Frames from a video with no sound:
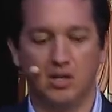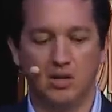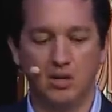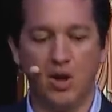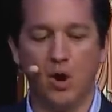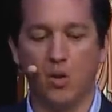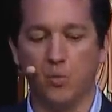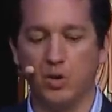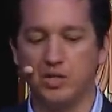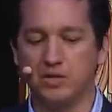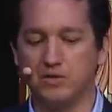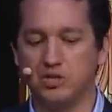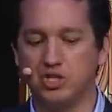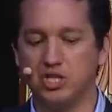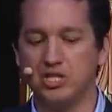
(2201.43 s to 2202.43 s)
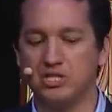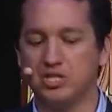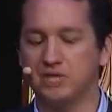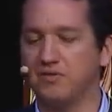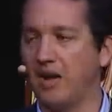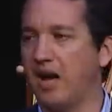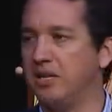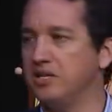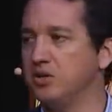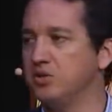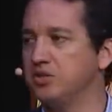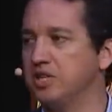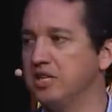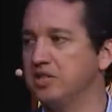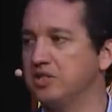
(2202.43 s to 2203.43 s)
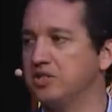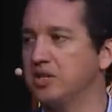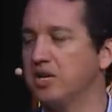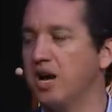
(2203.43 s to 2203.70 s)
No, what Jesus values is